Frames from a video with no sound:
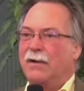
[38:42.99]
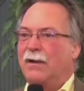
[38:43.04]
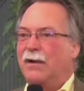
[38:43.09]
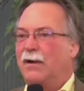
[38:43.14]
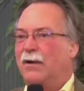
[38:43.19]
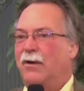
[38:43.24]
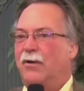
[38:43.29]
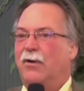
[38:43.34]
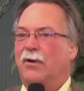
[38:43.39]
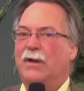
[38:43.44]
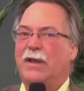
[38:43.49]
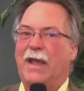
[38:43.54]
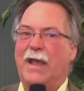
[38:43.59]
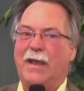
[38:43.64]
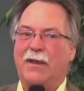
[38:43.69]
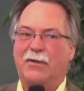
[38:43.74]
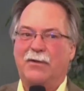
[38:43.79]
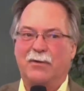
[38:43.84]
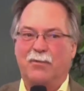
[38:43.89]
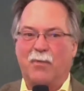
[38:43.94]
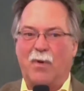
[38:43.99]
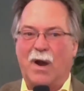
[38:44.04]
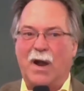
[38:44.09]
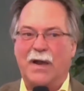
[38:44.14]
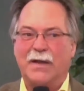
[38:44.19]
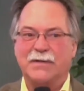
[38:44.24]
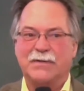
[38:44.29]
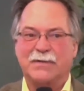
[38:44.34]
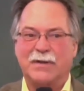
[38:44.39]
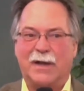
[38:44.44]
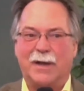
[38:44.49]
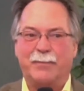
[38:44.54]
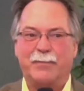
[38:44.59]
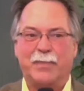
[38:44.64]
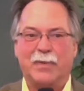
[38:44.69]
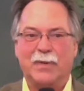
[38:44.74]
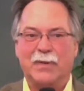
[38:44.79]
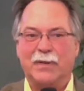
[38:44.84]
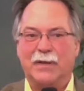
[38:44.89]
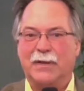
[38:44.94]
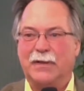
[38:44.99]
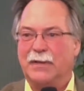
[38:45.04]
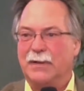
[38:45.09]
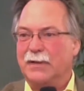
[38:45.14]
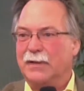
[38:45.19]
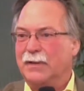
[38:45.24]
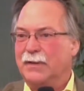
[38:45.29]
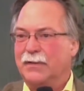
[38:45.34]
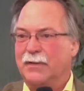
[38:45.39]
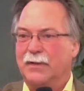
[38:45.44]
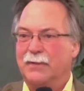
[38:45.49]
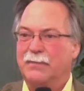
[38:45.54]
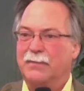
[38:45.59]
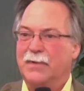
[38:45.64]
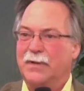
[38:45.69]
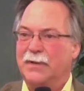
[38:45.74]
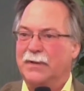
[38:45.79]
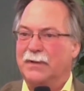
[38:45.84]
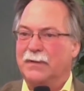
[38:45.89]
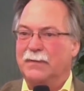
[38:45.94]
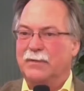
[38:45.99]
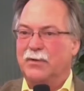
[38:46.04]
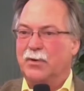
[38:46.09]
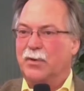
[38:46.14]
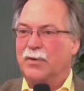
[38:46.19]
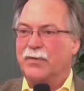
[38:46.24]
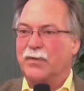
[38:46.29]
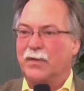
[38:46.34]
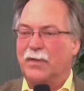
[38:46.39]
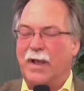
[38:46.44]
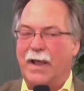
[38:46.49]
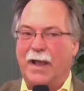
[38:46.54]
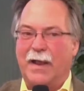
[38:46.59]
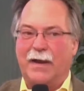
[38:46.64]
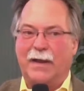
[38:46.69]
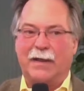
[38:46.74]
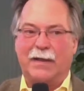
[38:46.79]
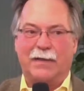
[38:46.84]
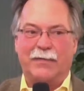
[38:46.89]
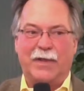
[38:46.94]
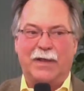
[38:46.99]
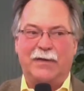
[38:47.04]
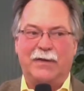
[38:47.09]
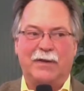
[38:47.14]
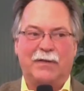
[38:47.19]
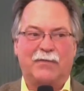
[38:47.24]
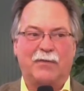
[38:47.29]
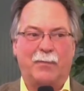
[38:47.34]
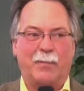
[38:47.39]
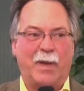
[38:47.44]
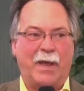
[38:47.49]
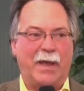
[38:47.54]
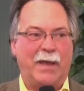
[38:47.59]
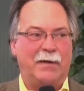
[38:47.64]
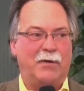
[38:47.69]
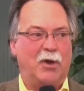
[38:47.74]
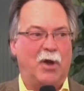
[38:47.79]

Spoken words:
a hurricane could rise up in the North Atlantic and then dissipate.